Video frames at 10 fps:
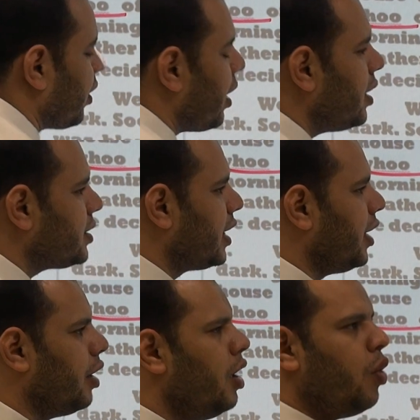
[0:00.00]
are
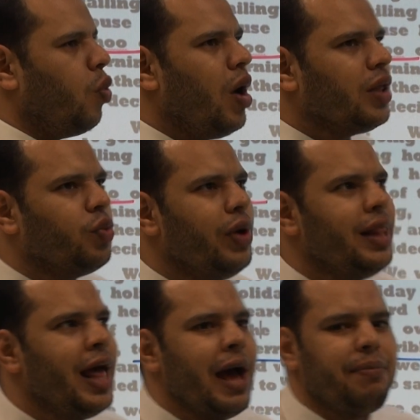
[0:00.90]
asking, what
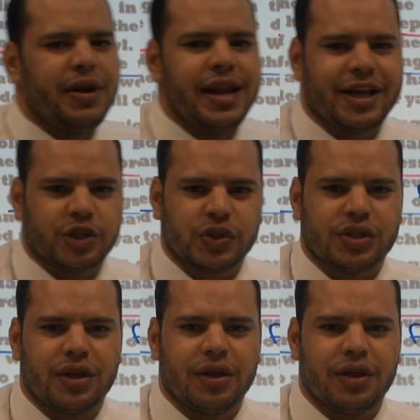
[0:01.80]
will happen next?